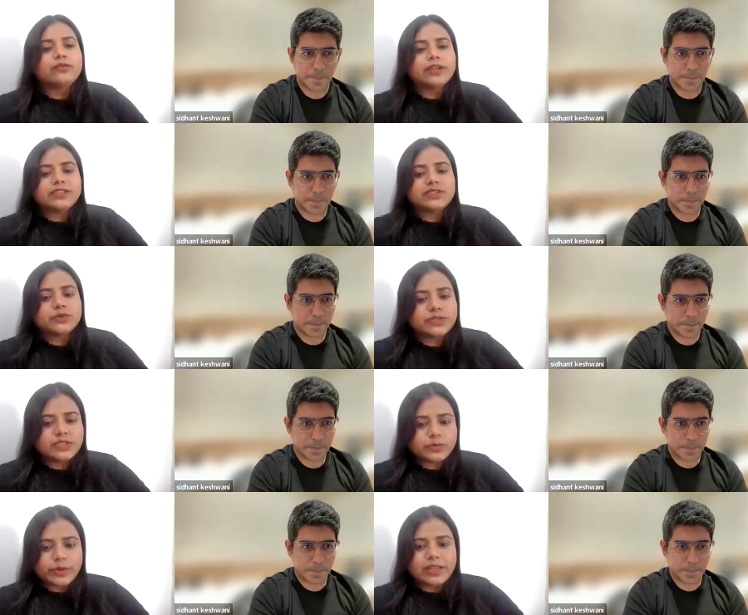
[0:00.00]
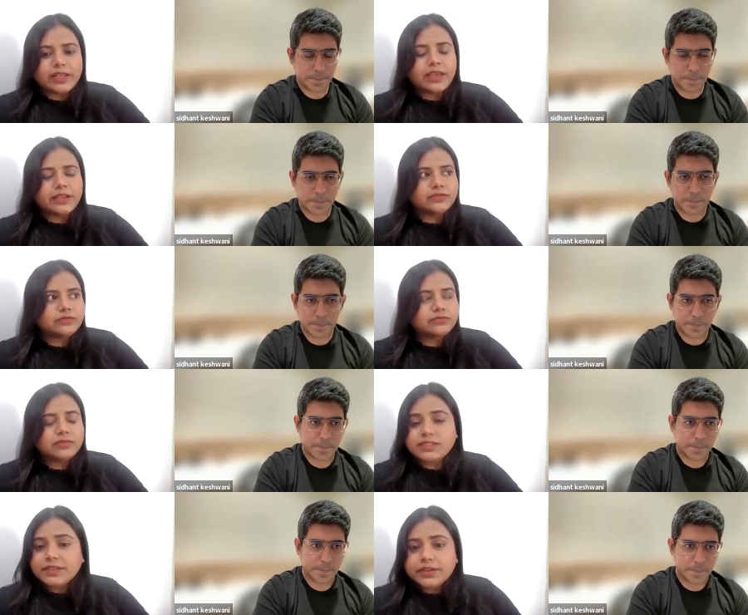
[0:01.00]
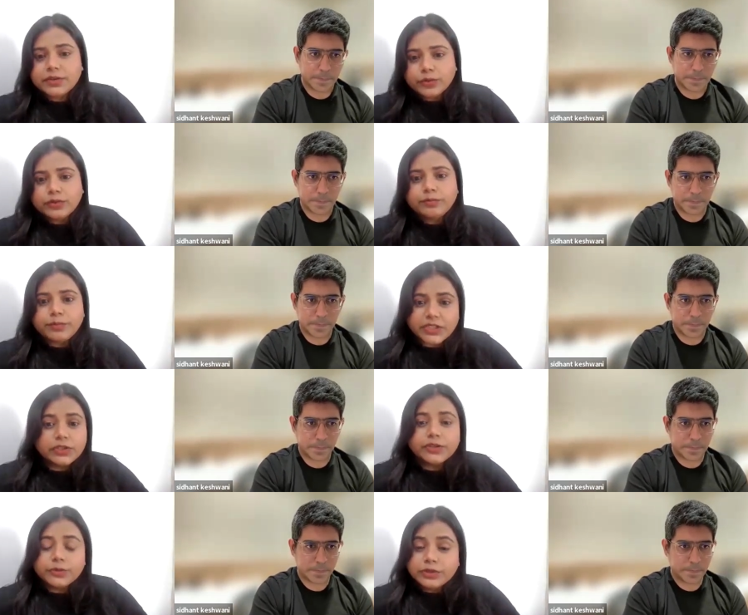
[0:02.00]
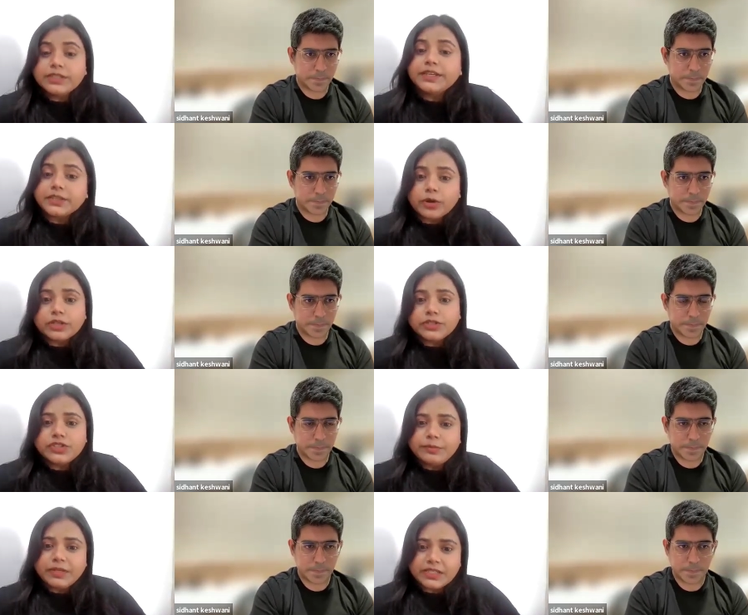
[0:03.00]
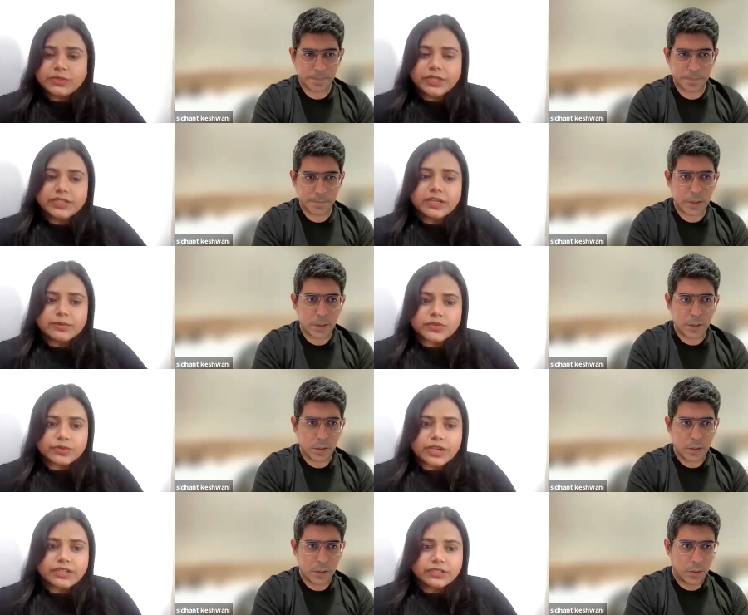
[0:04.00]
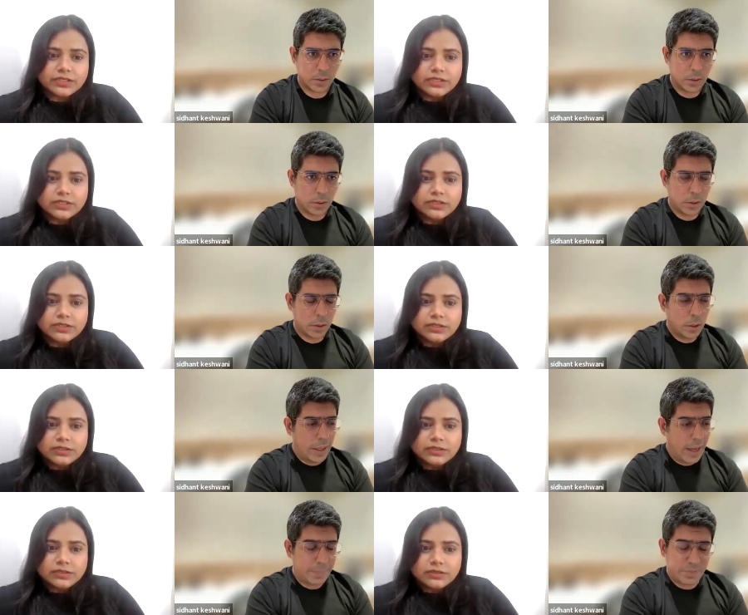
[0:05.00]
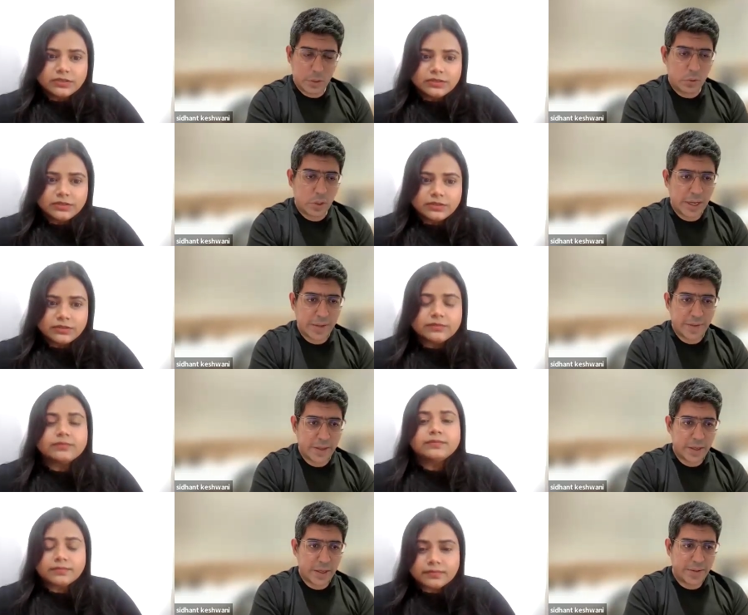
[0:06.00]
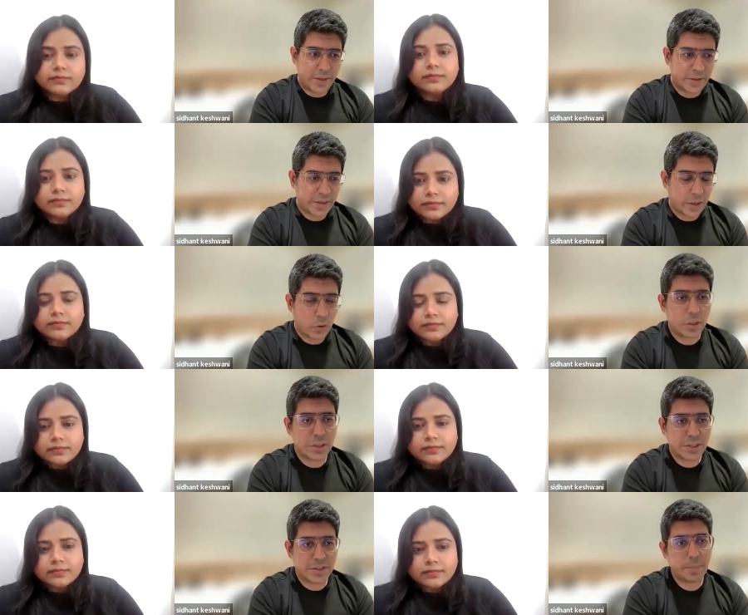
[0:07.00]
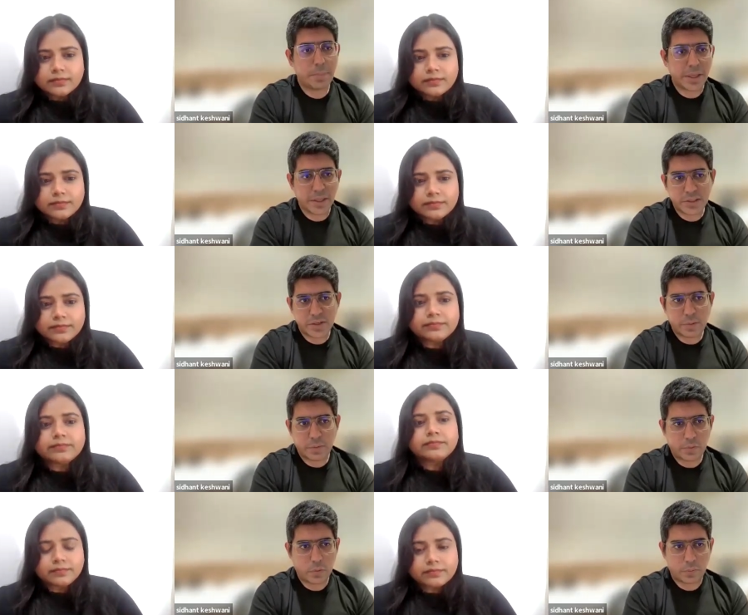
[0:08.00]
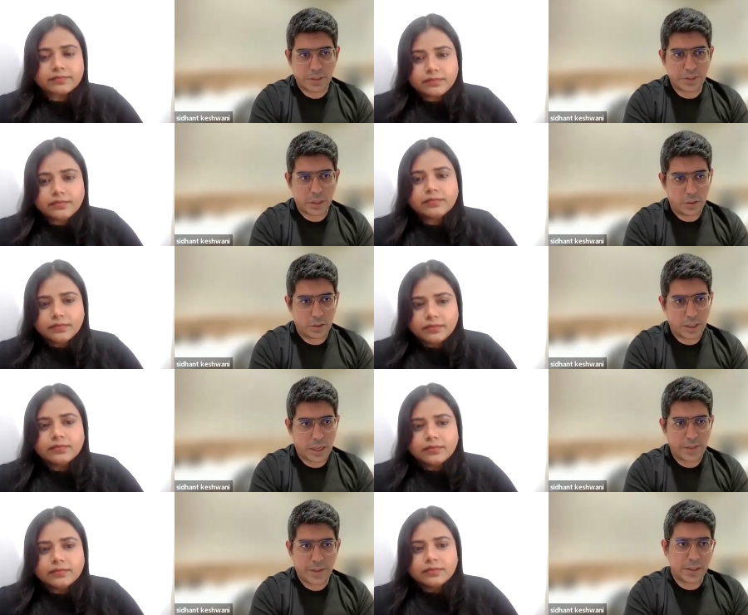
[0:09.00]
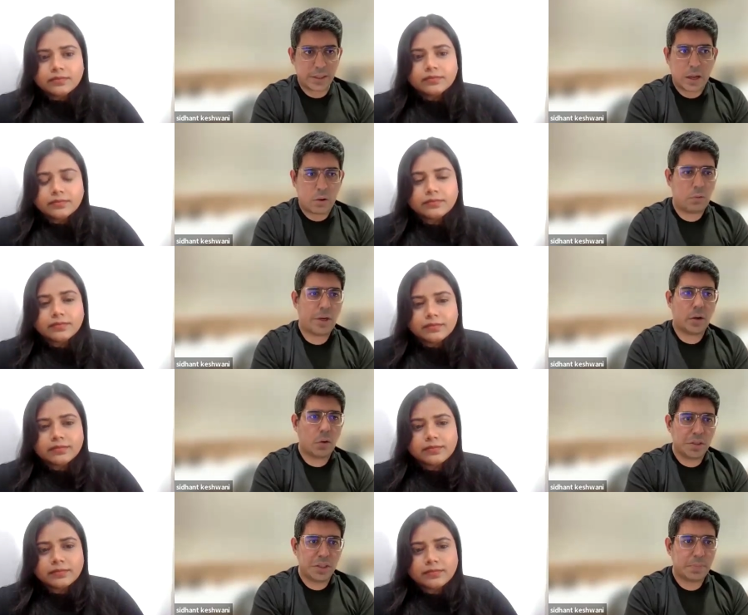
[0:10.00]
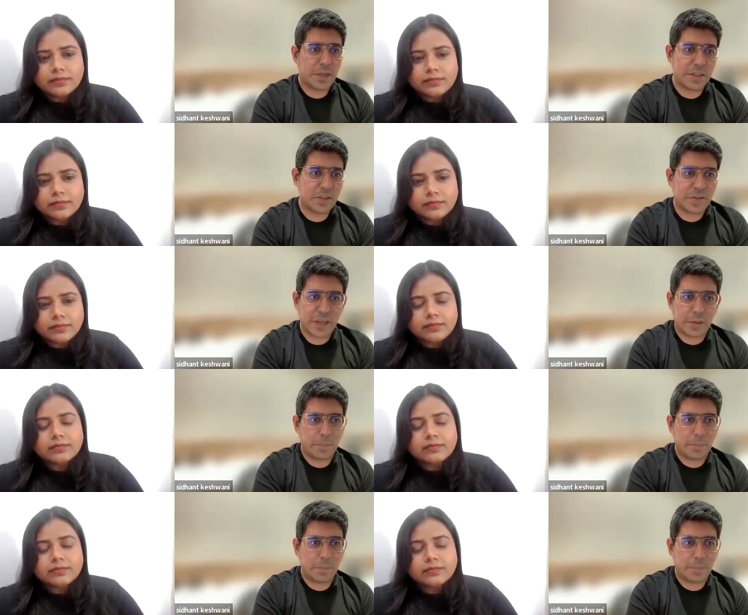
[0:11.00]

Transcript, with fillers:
Speaker 1: offline stores as well? And is there a role, particular role that technology plays when it comes to that?
Speaker 2: Absolutely. I think I think technology is the biggest driver for omnichannel. I think now technology plays a very